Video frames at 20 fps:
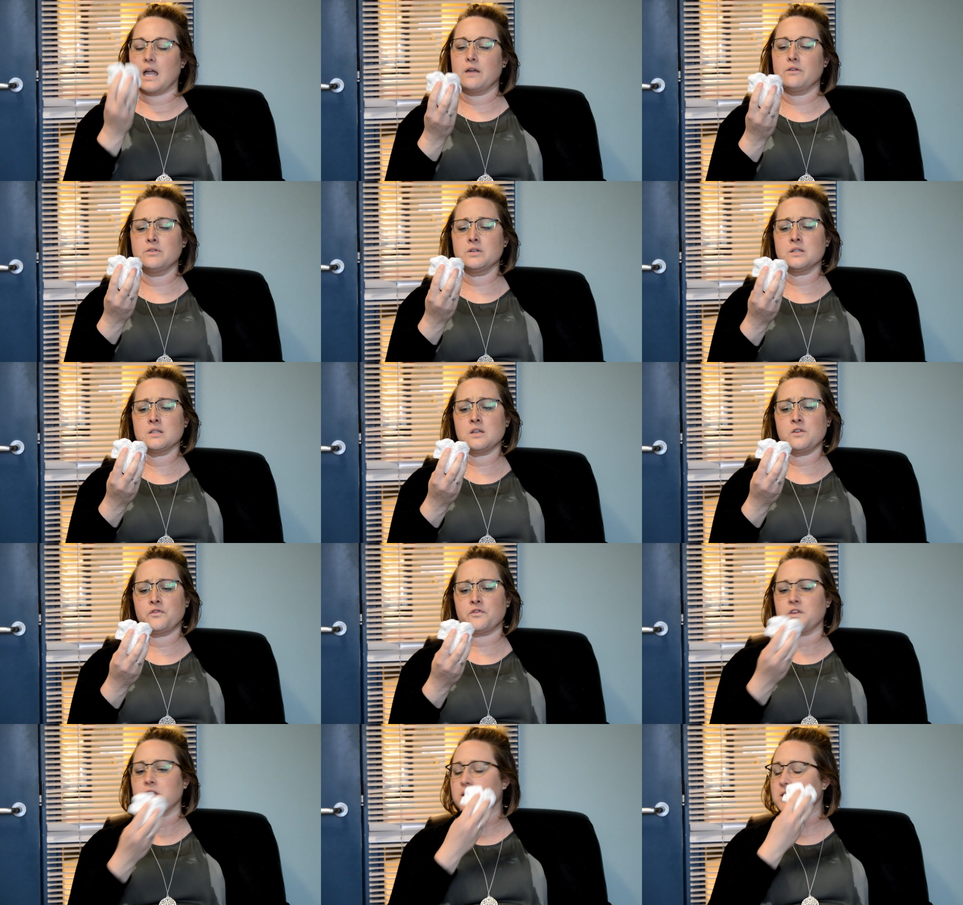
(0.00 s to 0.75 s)
I
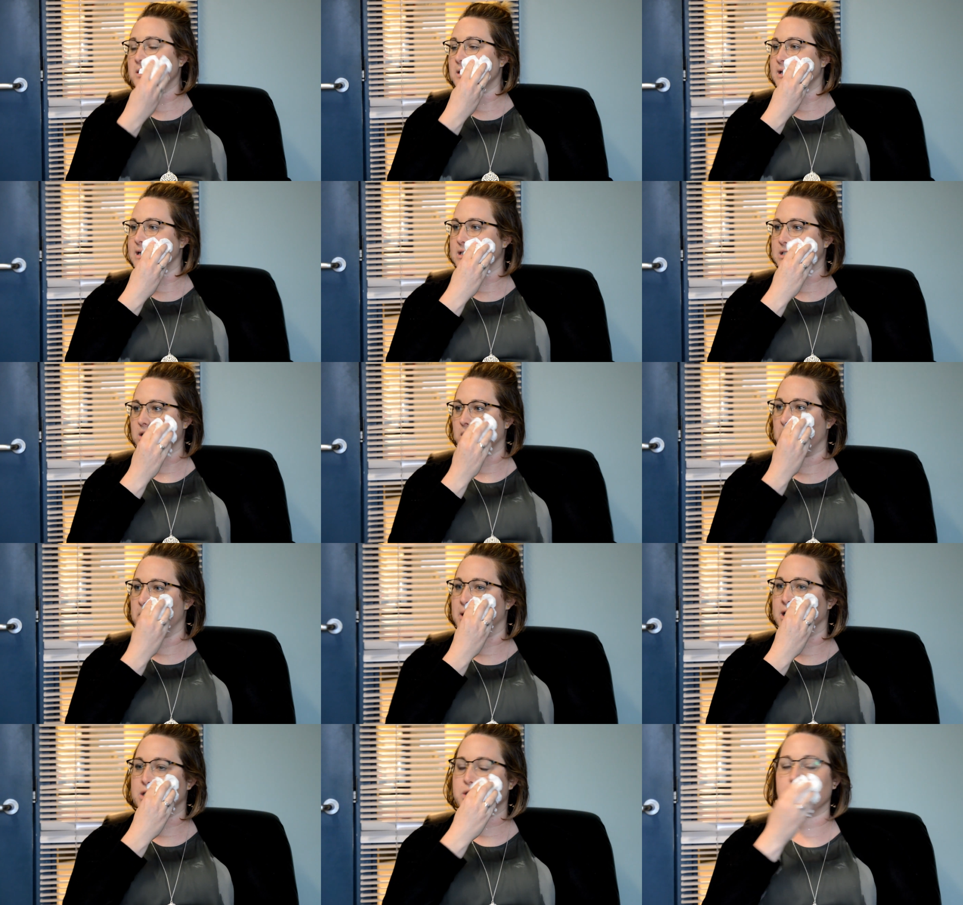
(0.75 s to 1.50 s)
really feel as
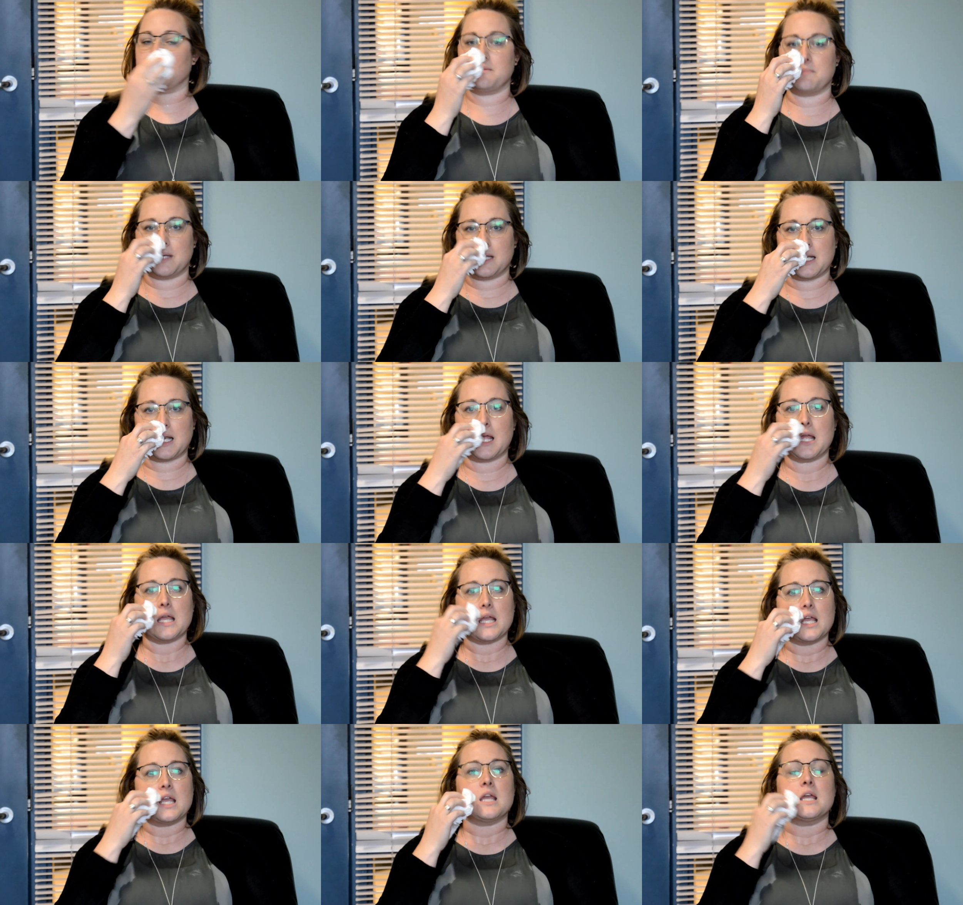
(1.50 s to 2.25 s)
though my treatment
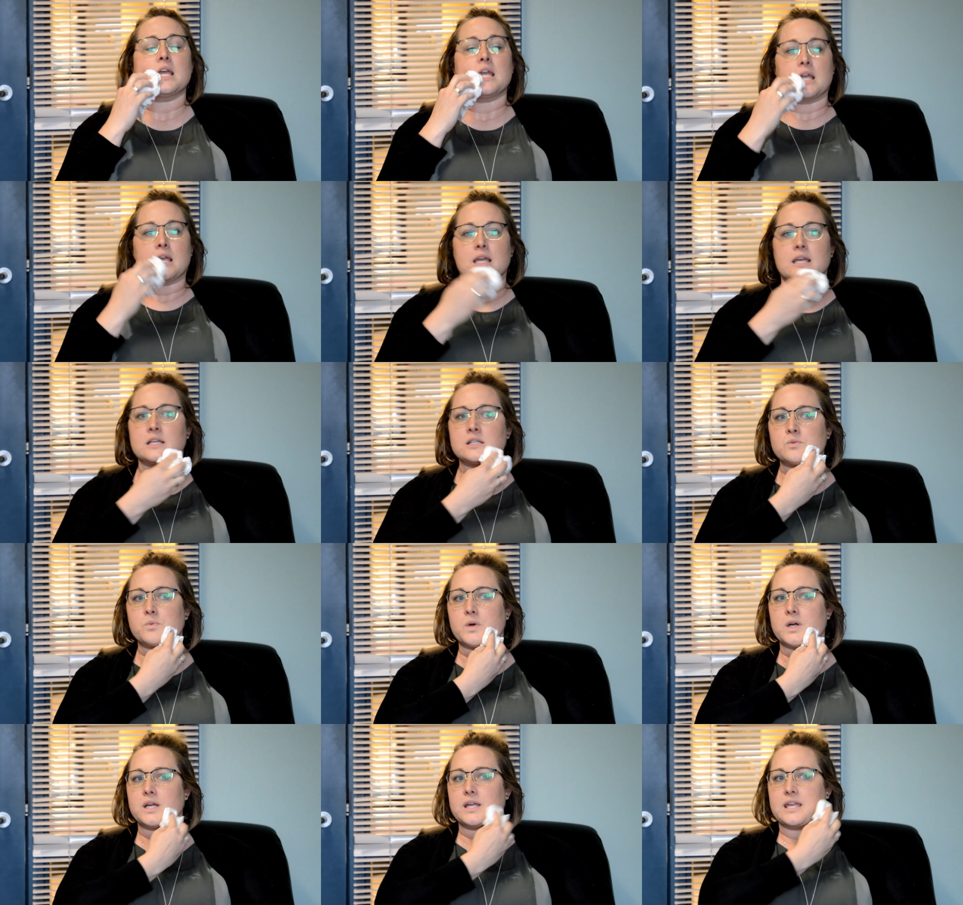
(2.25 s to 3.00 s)

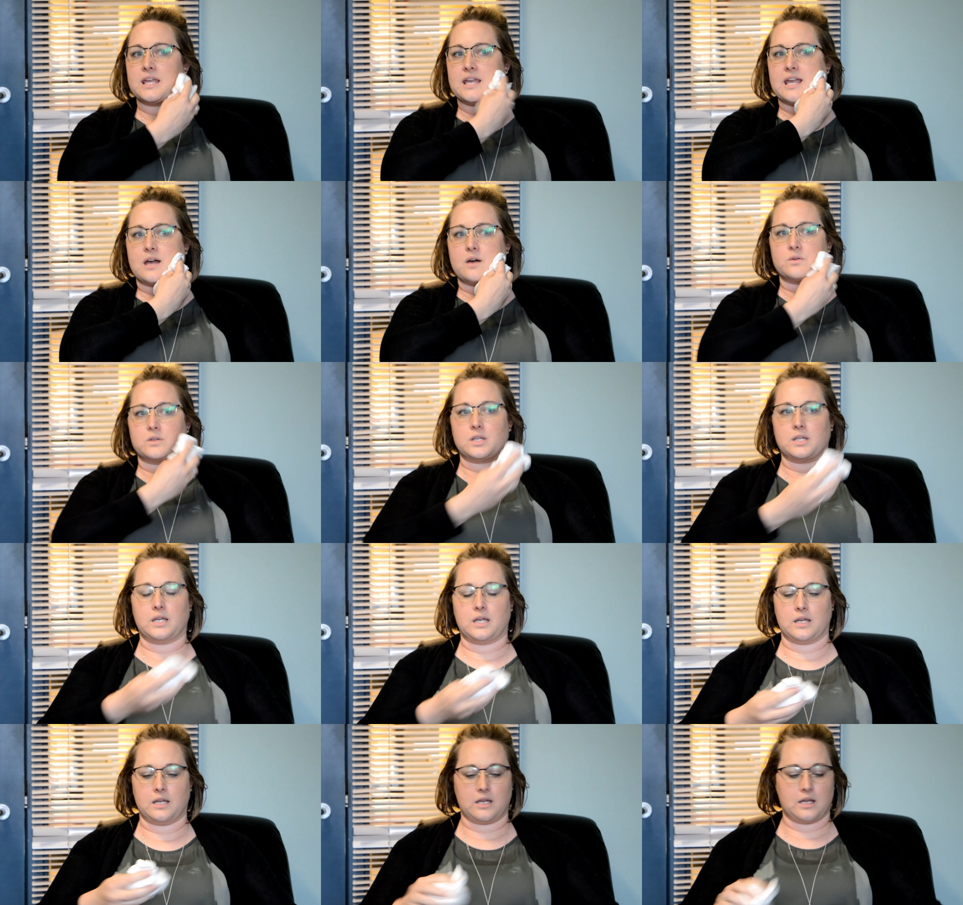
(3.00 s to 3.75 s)
is working out.
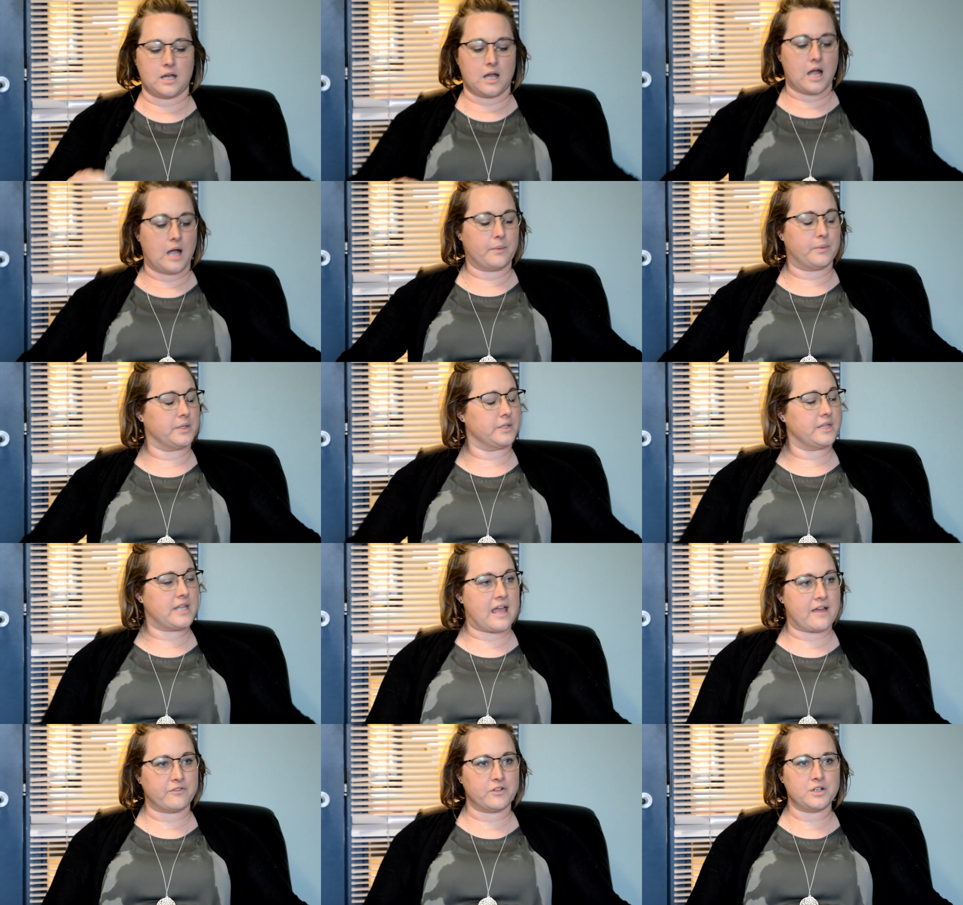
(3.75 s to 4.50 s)
I will
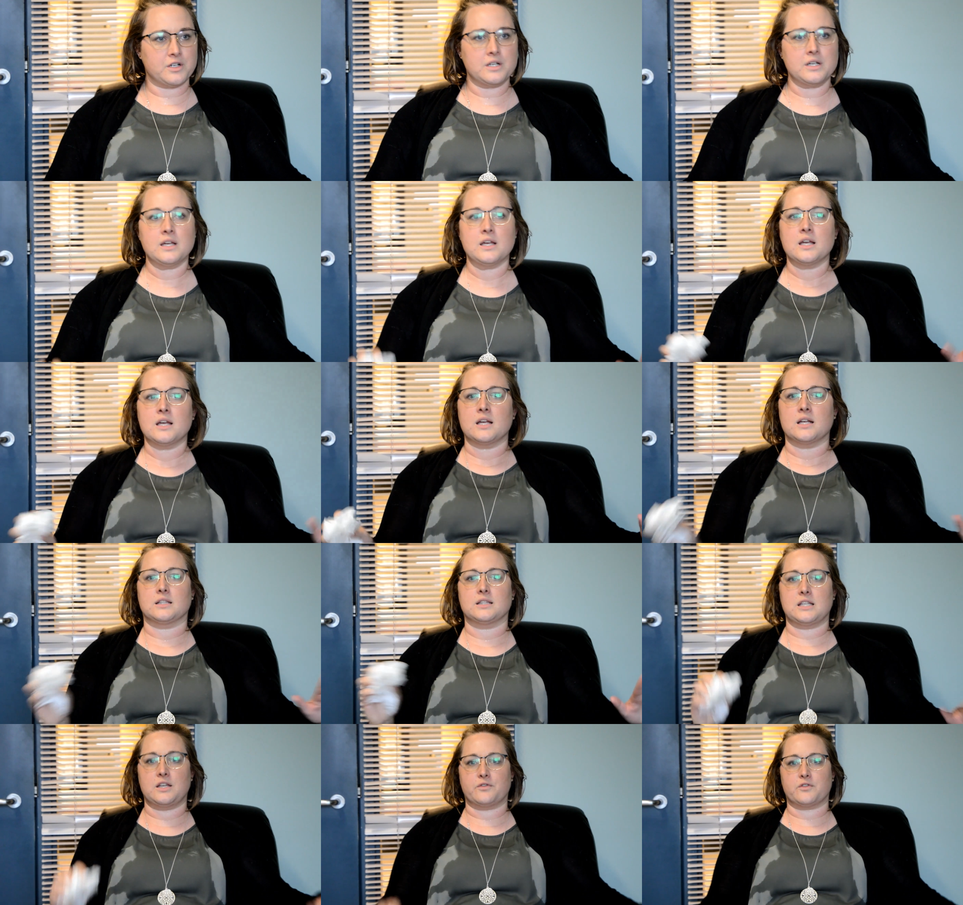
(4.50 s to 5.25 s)
never
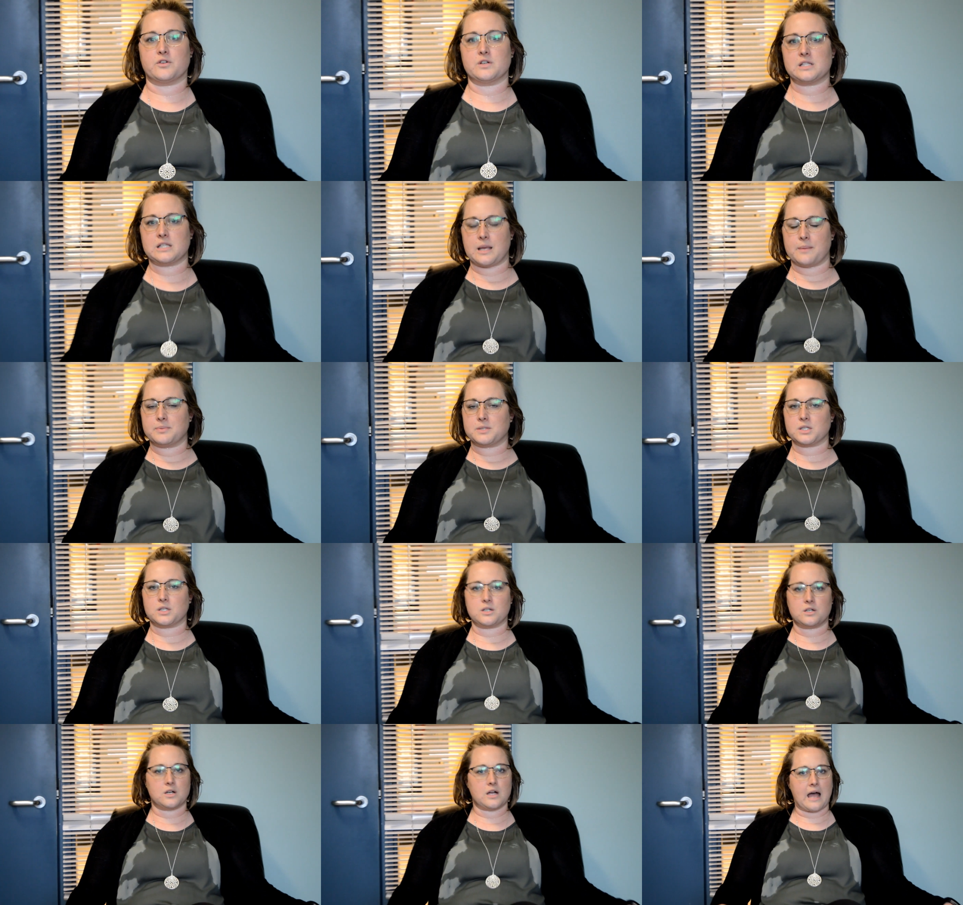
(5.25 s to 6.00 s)
leave a
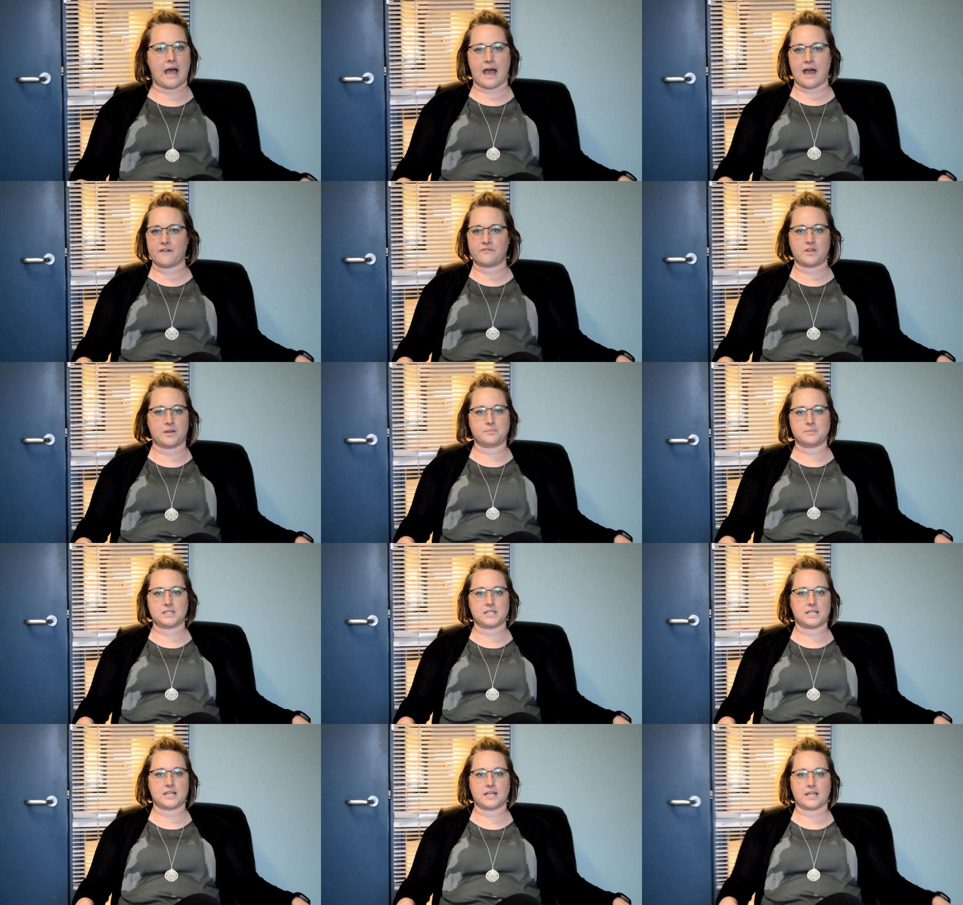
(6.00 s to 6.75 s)
receptacle half
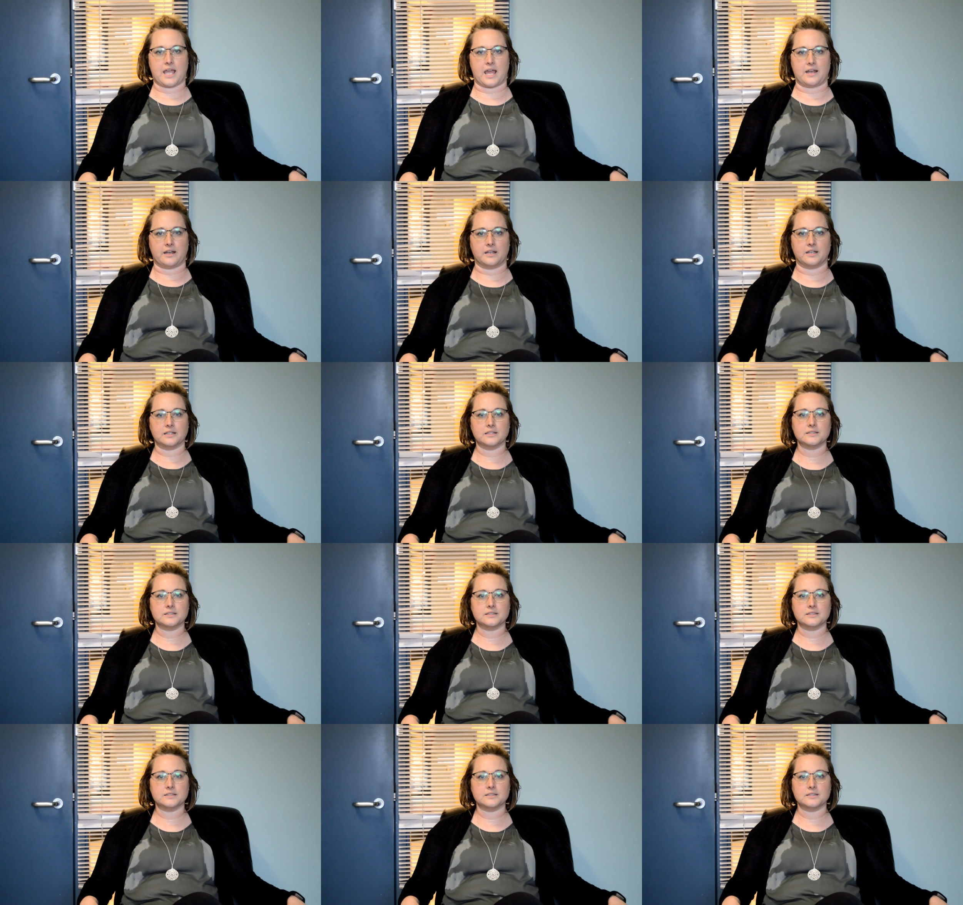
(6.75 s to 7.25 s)
empty again.